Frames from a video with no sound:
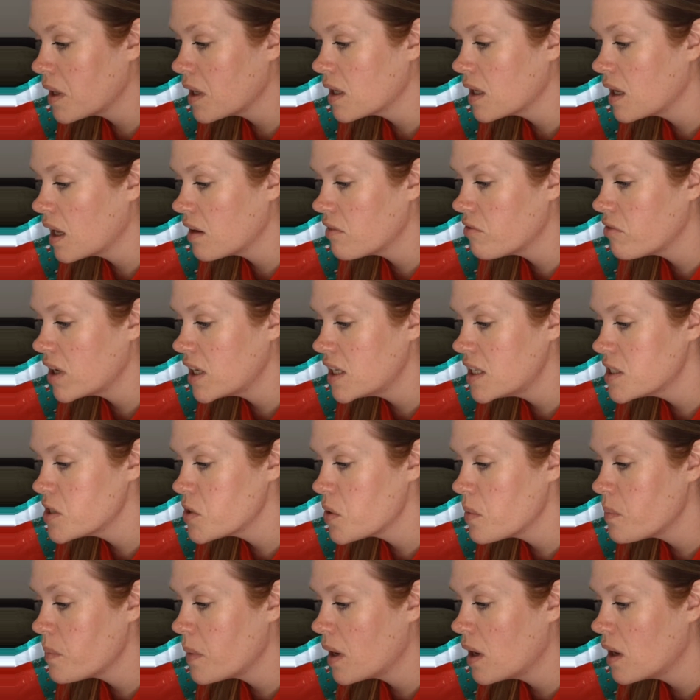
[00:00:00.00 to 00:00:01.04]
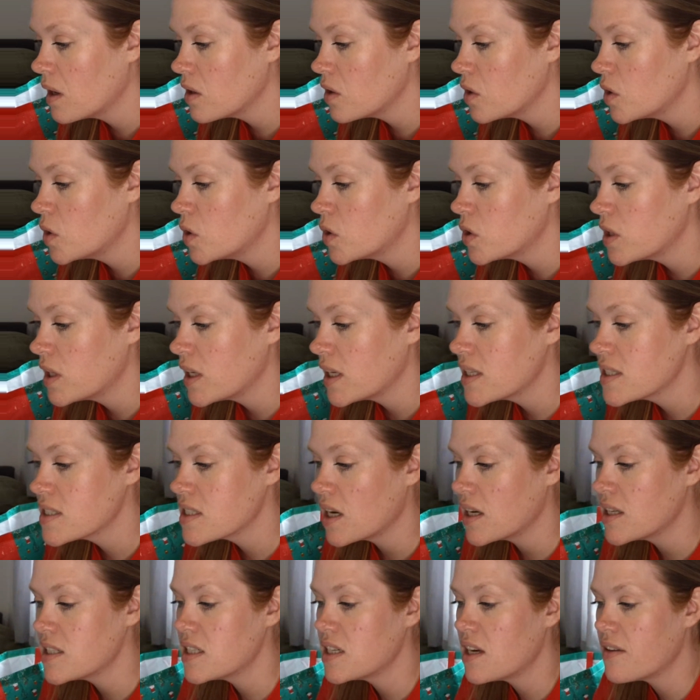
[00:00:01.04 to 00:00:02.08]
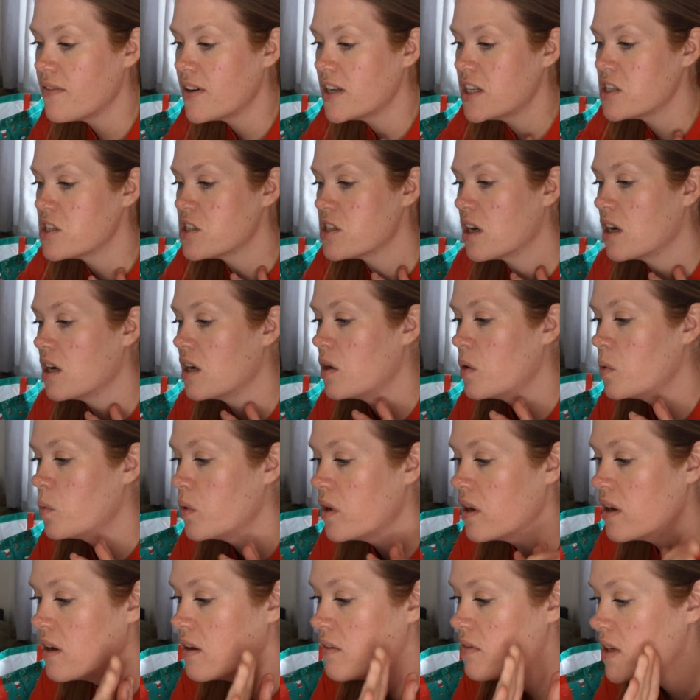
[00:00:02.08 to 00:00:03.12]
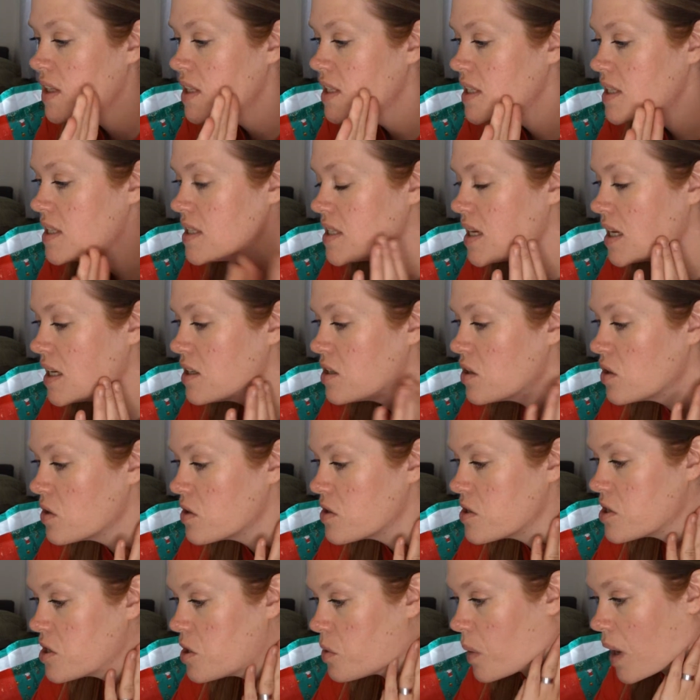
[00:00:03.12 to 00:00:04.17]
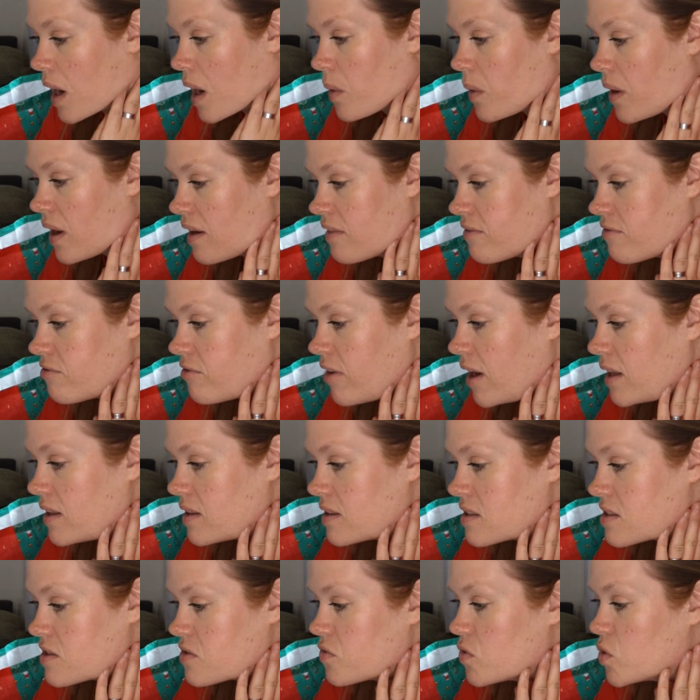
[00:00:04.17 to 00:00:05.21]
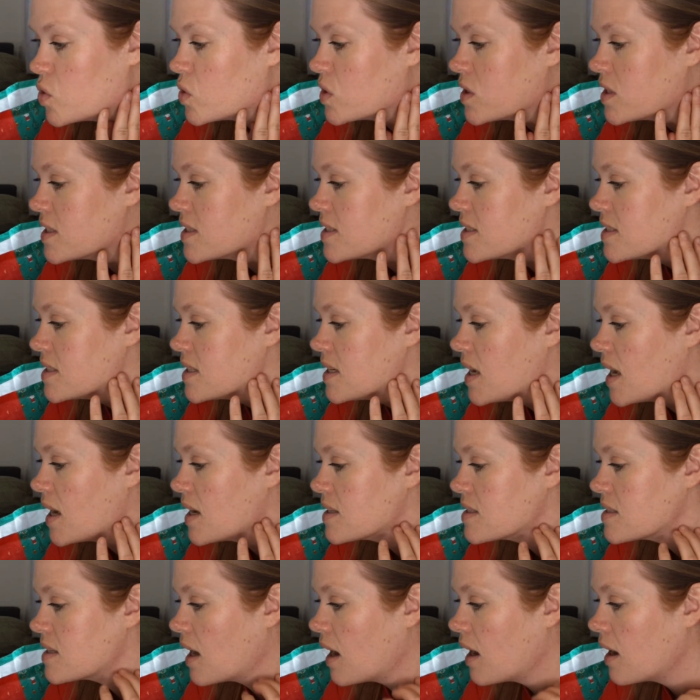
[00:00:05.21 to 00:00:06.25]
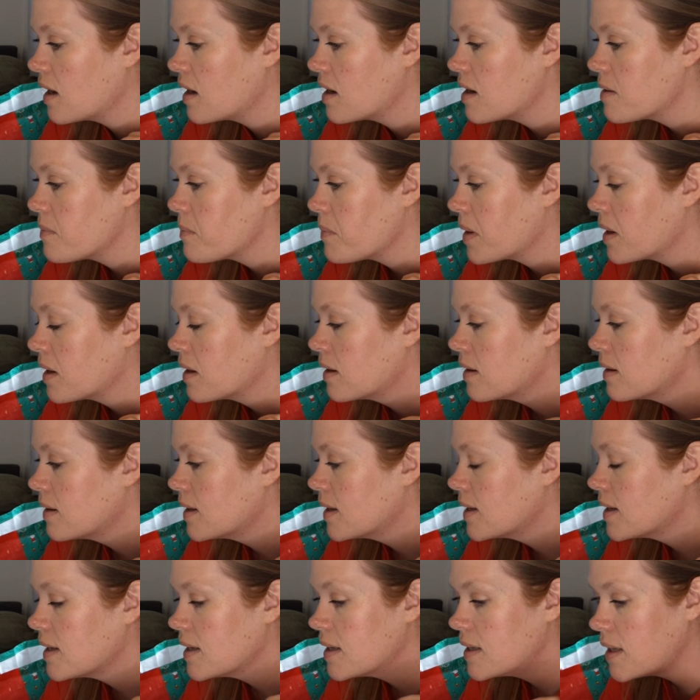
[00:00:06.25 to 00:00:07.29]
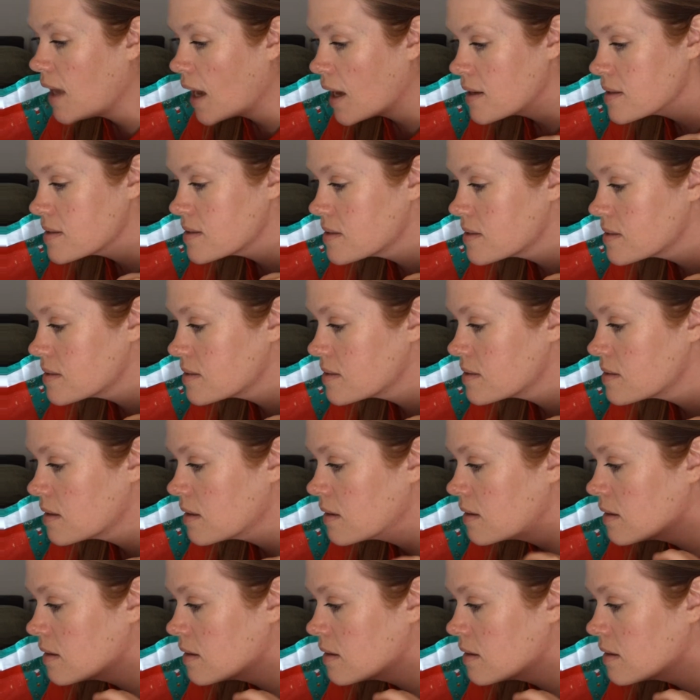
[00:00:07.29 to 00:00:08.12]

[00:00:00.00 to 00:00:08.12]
Get ready to embark on exciting adventure with Nintendogs Chihuahua and friends for this DS game. Yes.